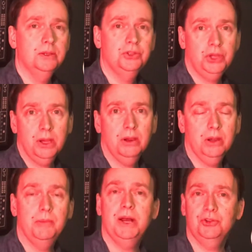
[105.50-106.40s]

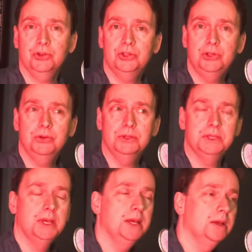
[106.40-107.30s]
shared about your
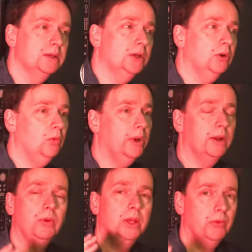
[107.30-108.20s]
students. So what I
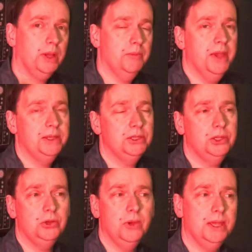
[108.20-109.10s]
really recommend
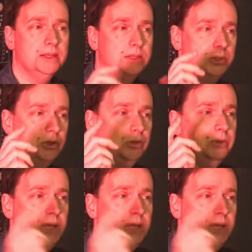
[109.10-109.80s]
to you is to